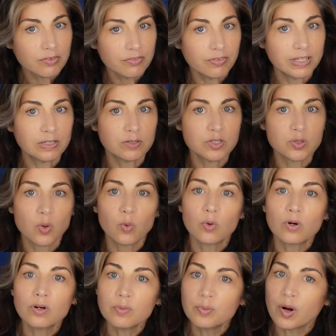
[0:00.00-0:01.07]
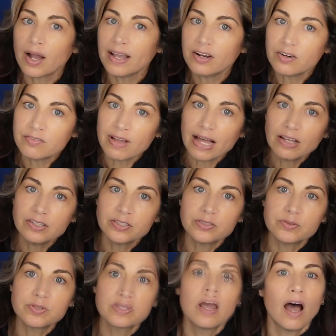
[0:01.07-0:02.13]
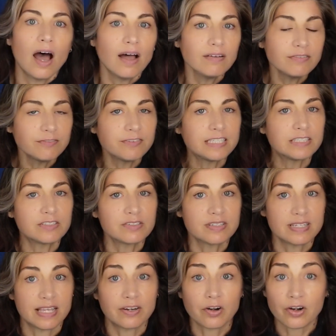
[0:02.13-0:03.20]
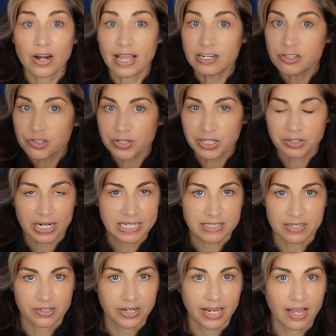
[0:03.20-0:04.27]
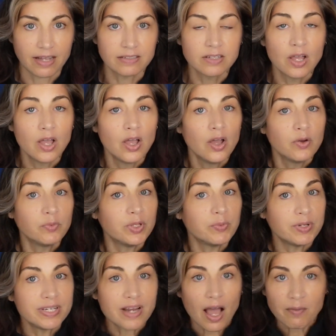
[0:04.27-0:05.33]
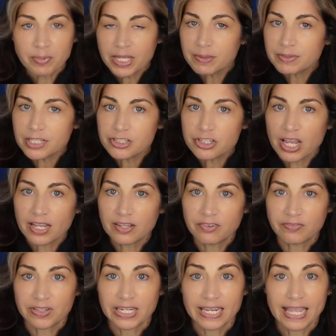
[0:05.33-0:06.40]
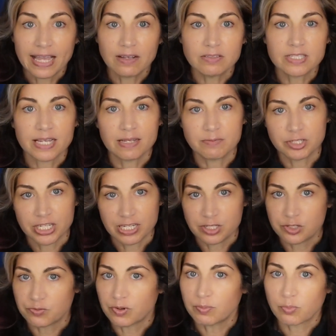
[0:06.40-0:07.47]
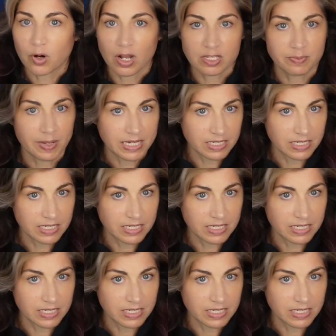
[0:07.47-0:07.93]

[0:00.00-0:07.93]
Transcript: fields or prior values of fields in our entry criteria. We would not be able to check if an account type changed from prospect to